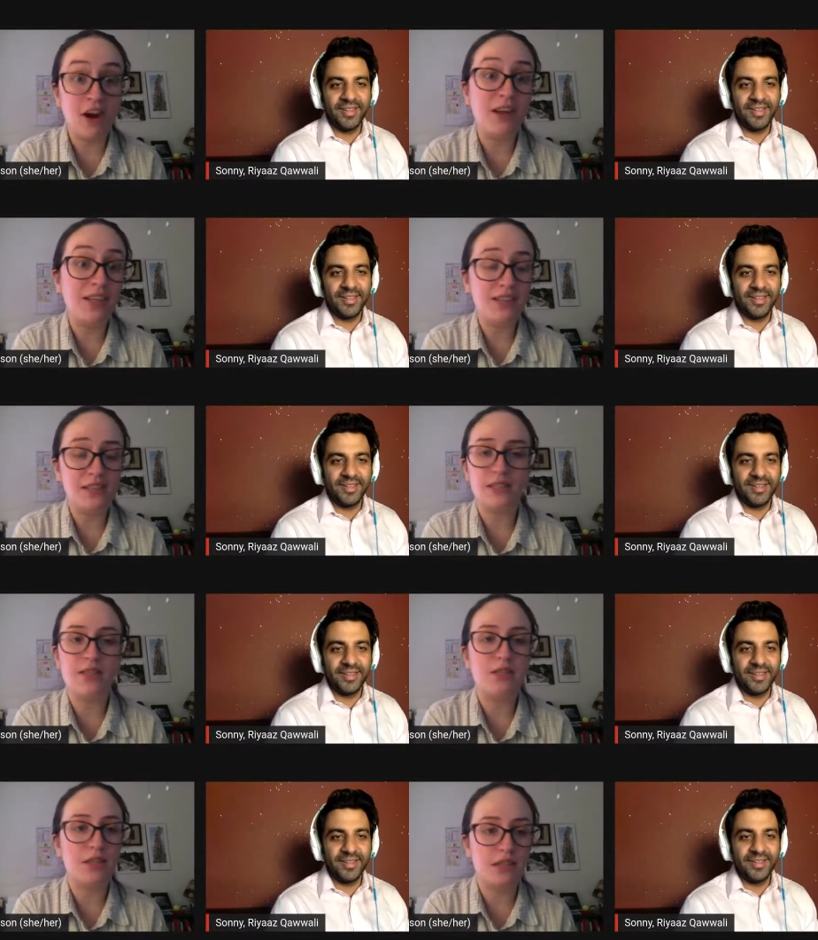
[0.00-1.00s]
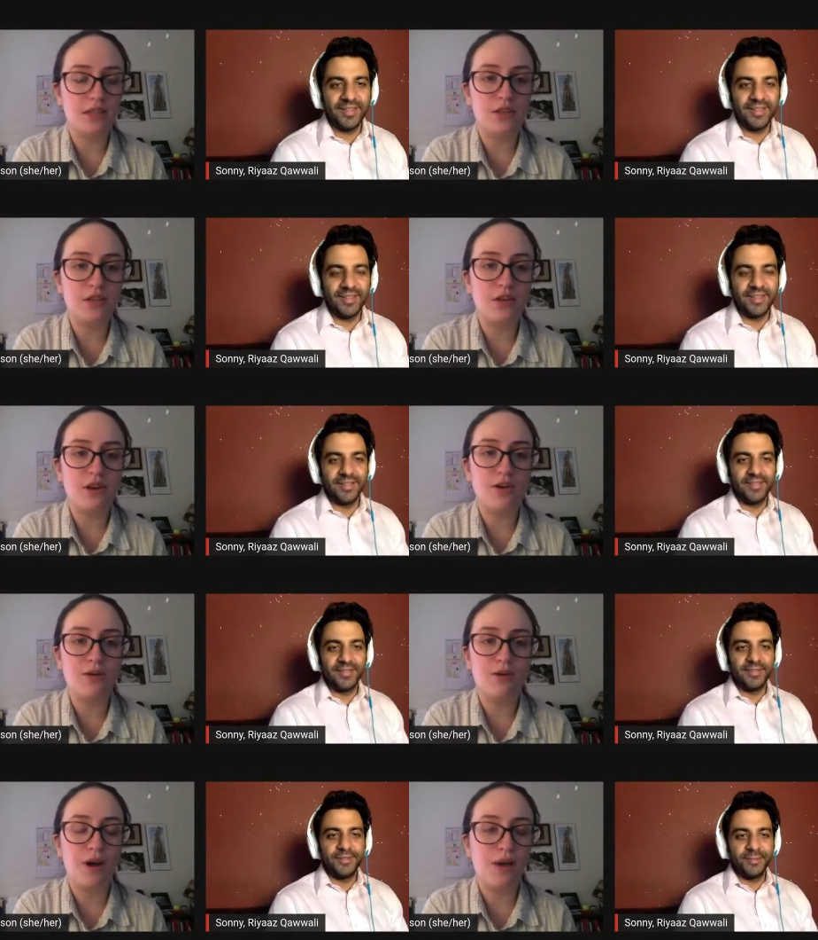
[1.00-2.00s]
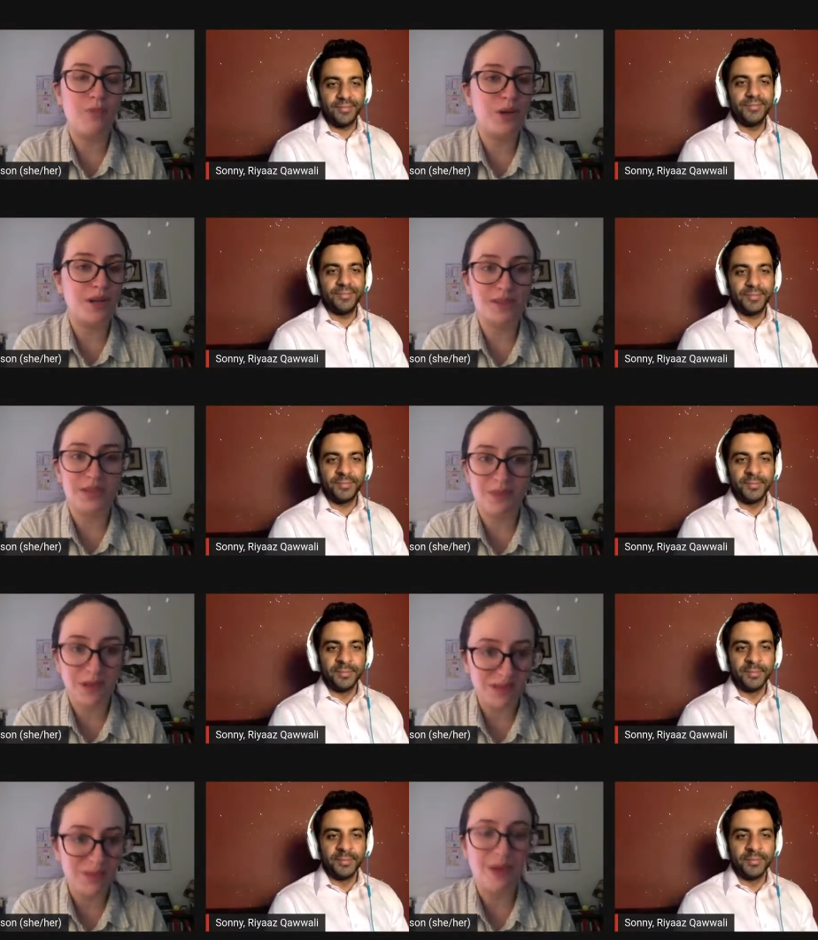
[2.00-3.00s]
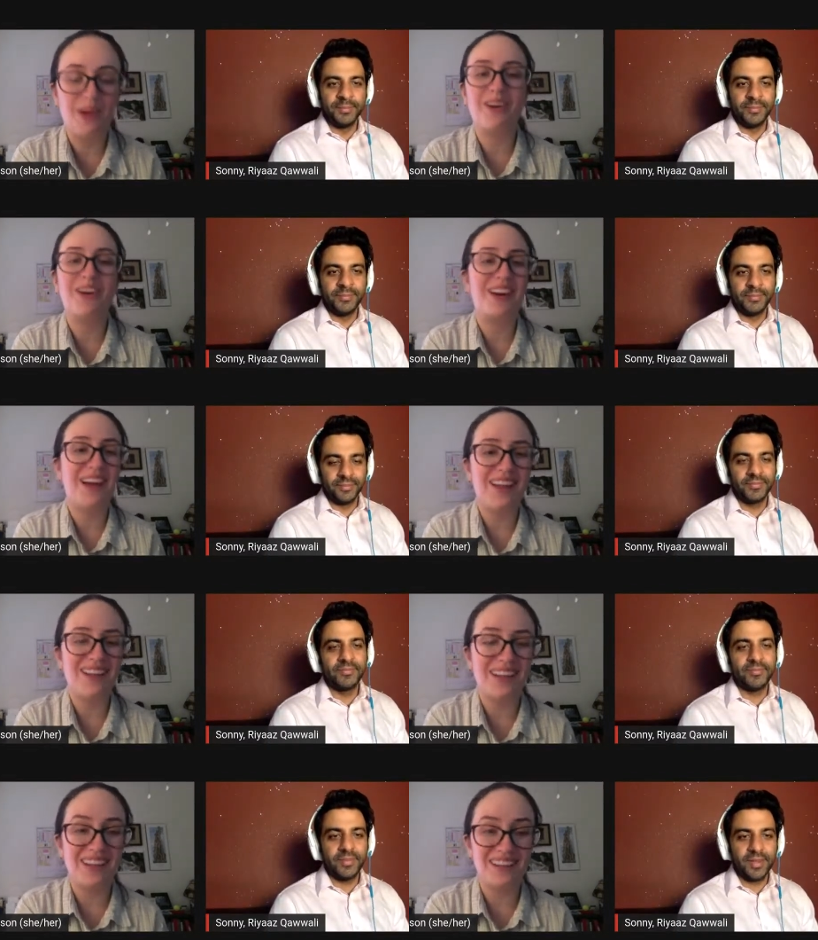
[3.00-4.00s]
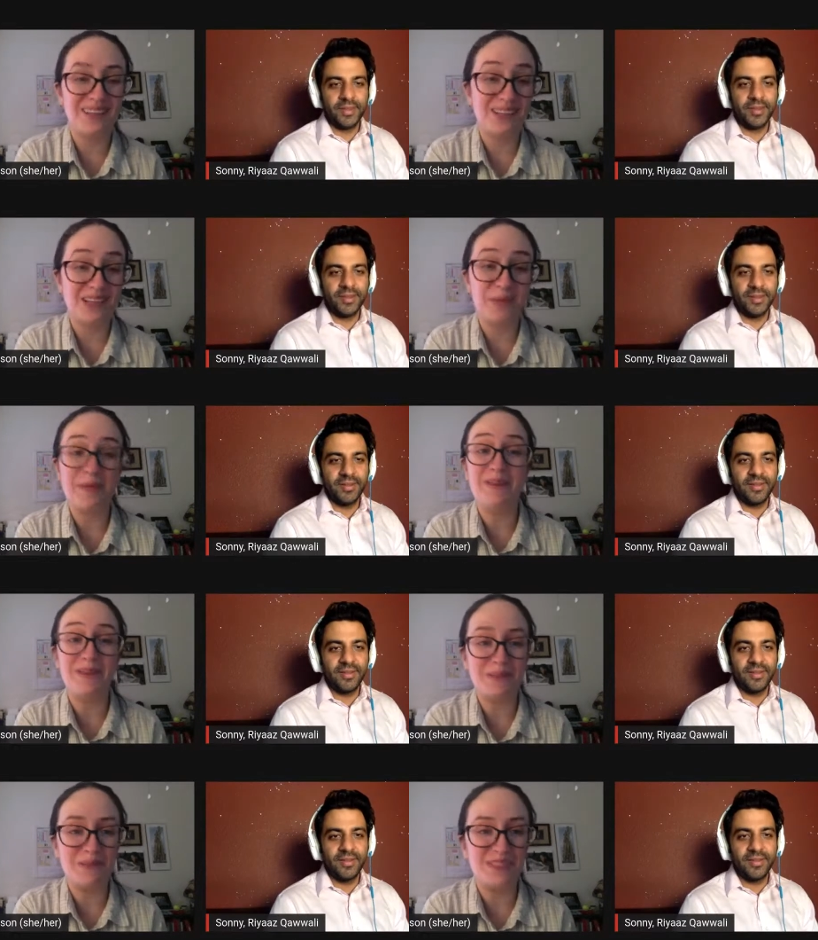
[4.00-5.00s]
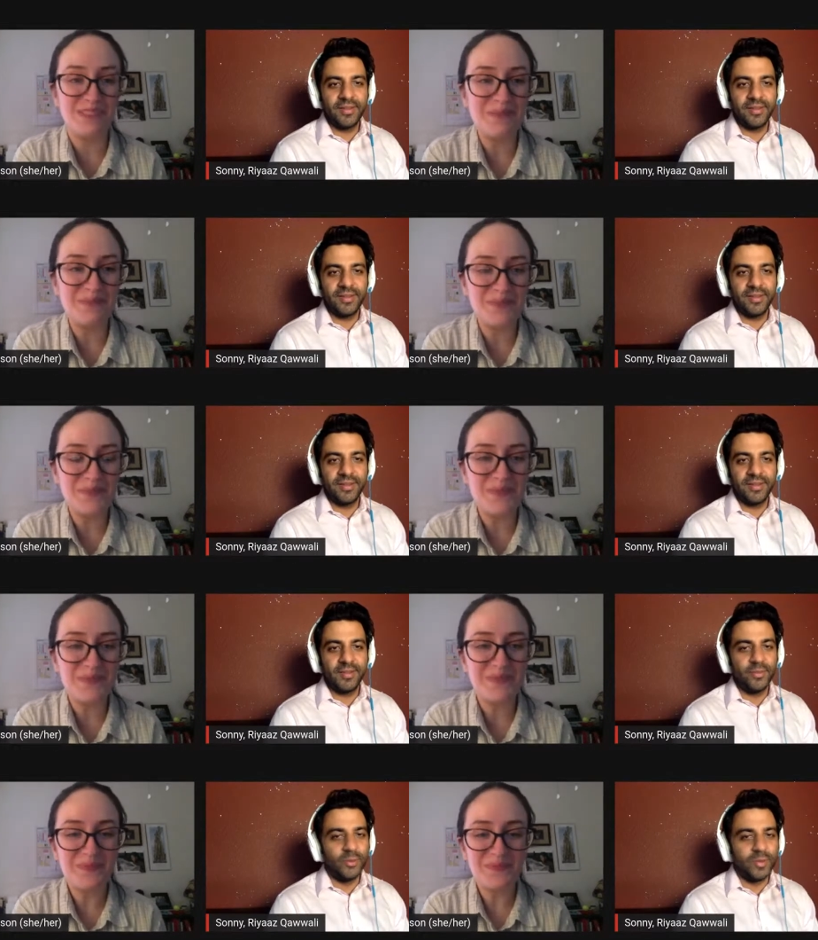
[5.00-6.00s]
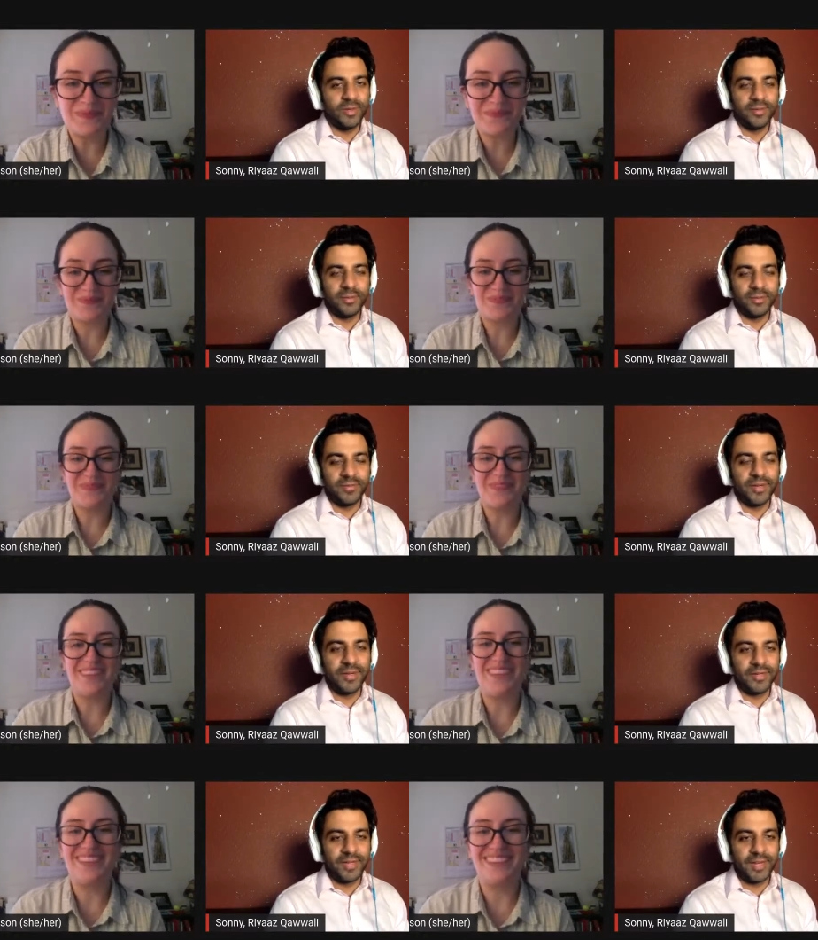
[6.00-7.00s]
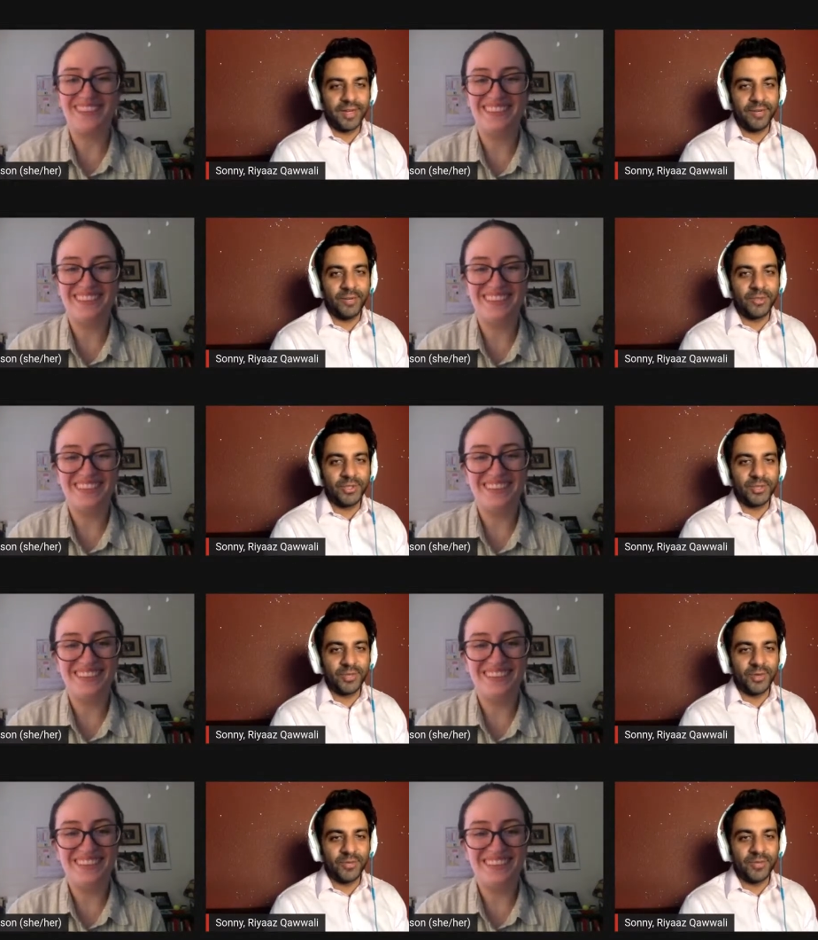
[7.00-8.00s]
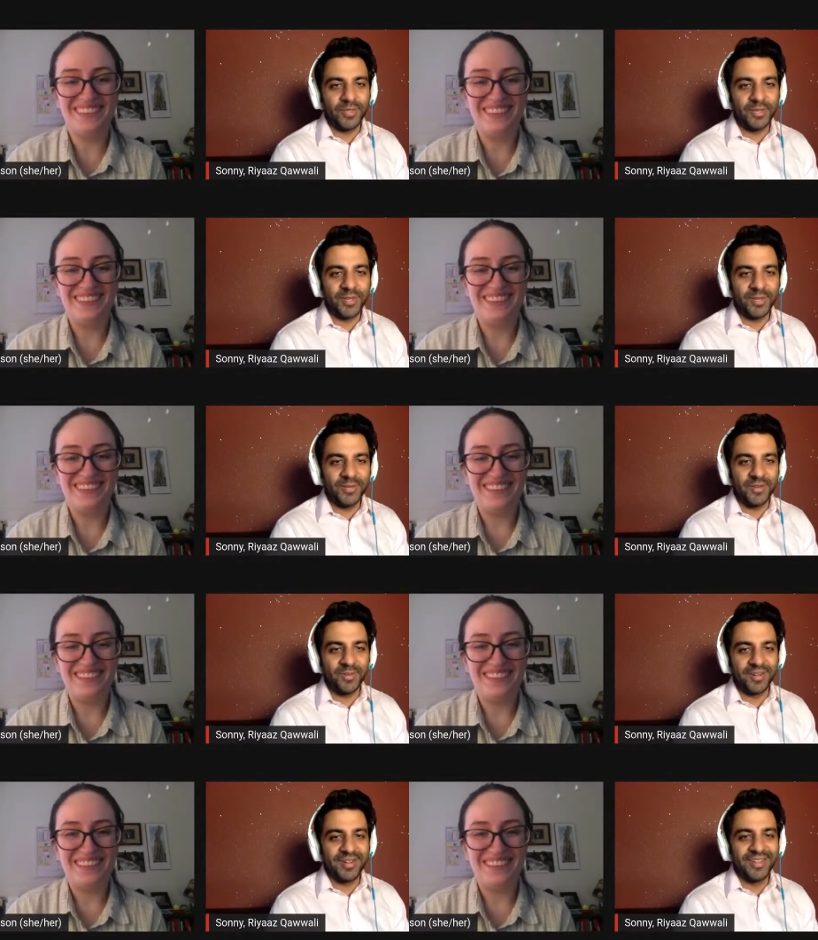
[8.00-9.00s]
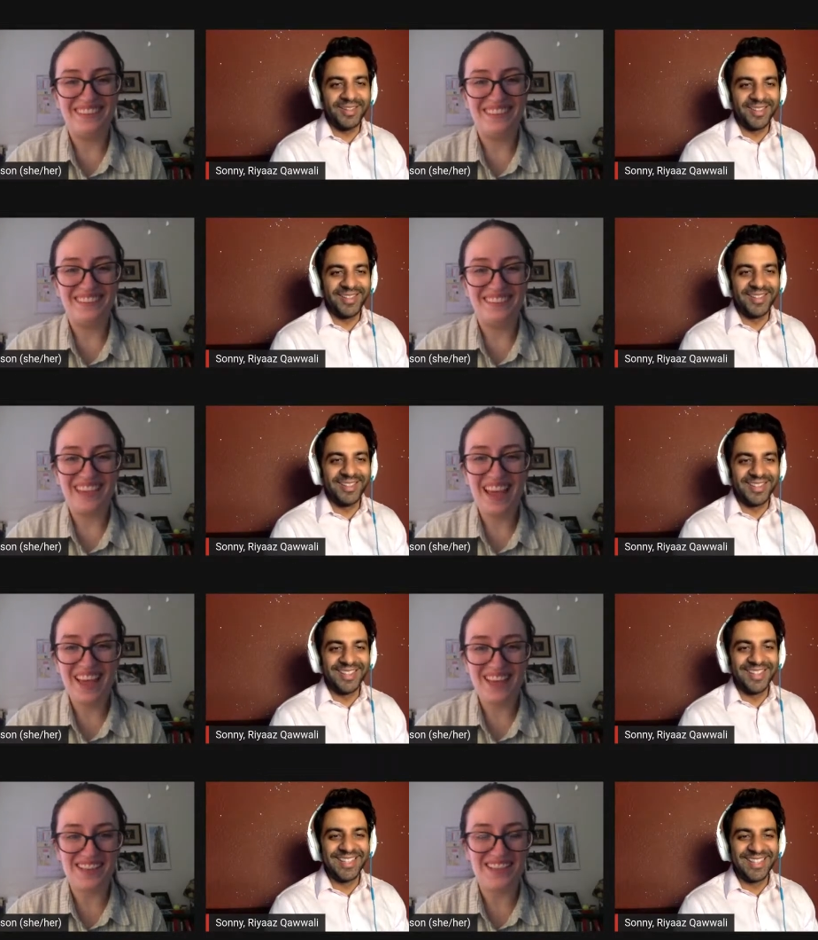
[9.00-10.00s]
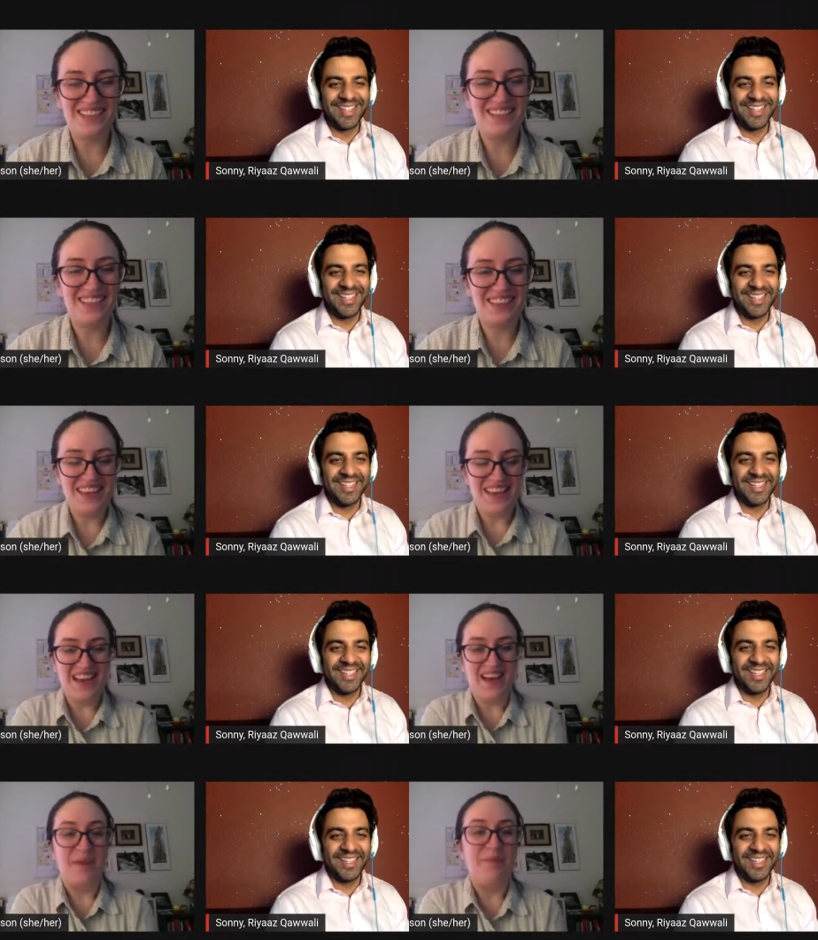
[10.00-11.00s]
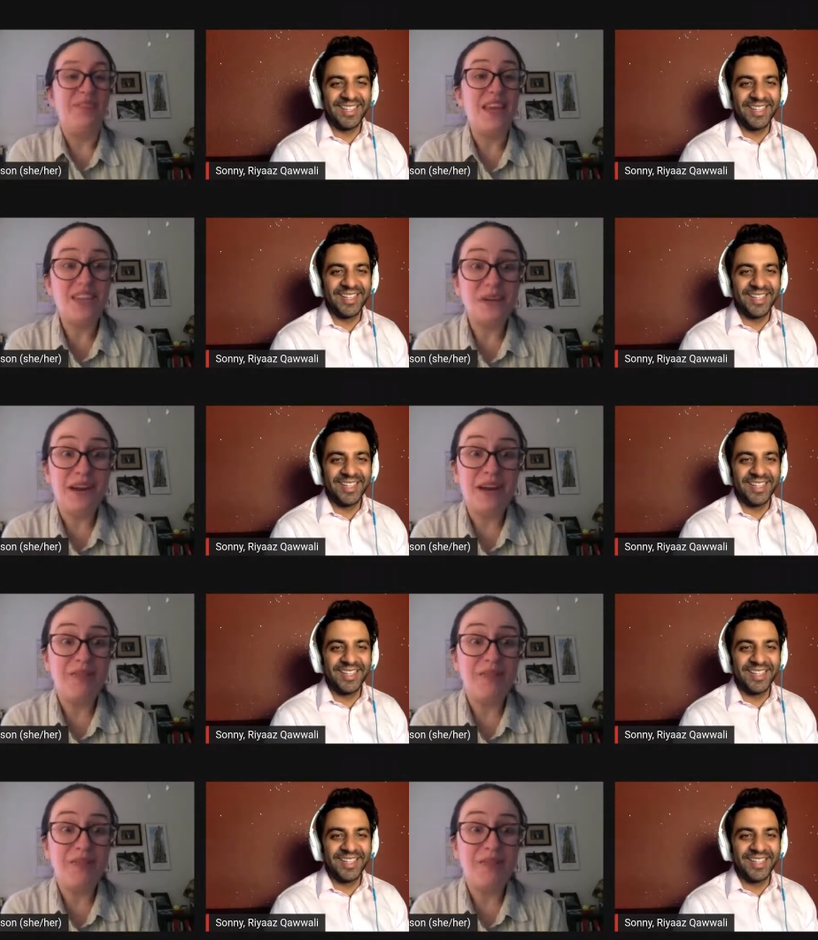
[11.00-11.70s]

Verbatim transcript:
Speaker 1: our audiences to get to know um, Riyaaz Qawwali better and and get excited about this piece.
Speaker 2: We're we're very excited, and we'll see you hopefully in mid November.
Speaker 1: Yes. Um, thank you to